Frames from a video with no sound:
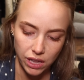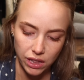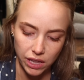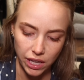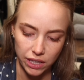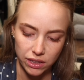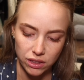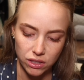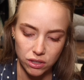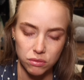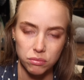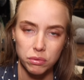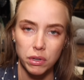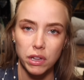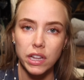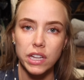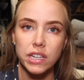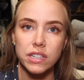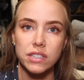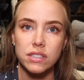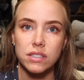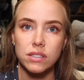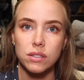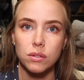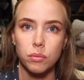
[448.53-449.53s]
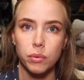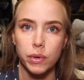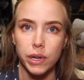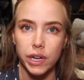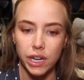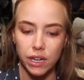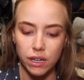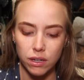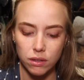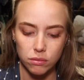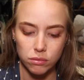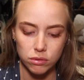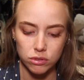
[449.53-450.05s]
Like, they're really
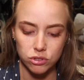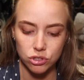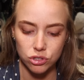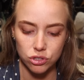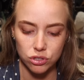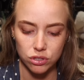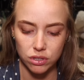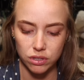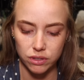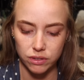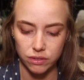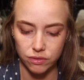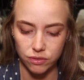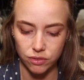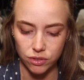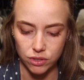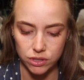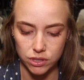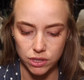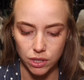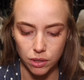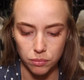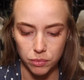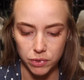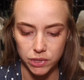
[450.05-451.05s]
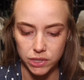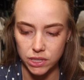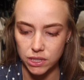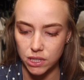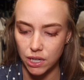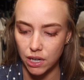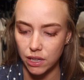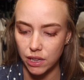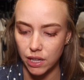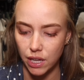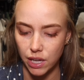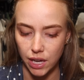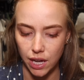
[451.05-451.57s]
sweet, which for some reason
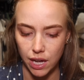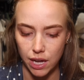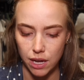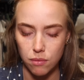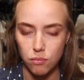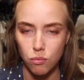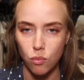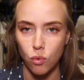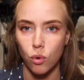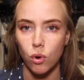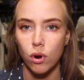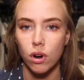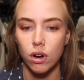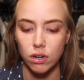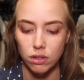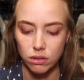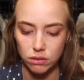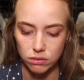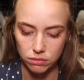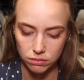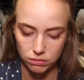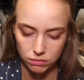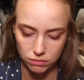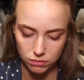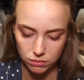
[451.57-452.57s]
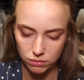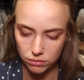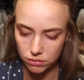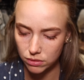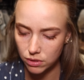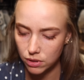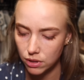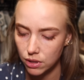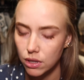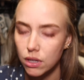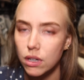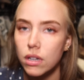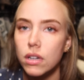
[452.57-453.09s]
I like hate more,
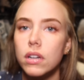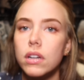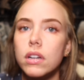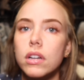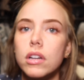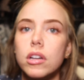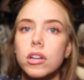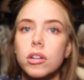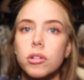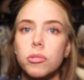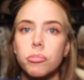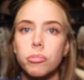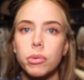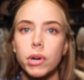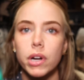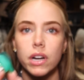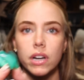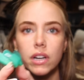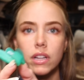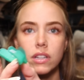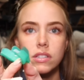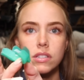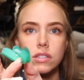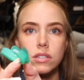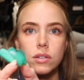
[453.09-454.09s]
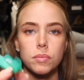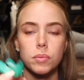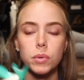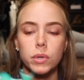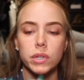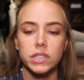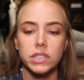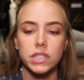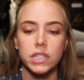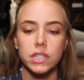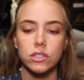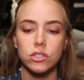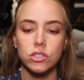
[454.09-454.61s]
but it's super
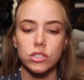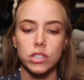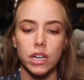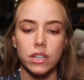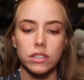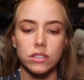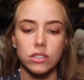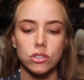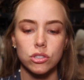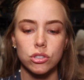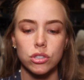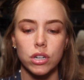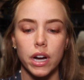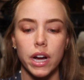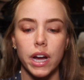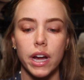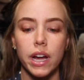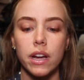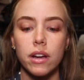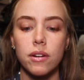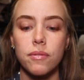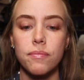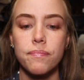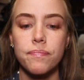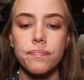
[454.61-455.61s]
easy. It just has a tray.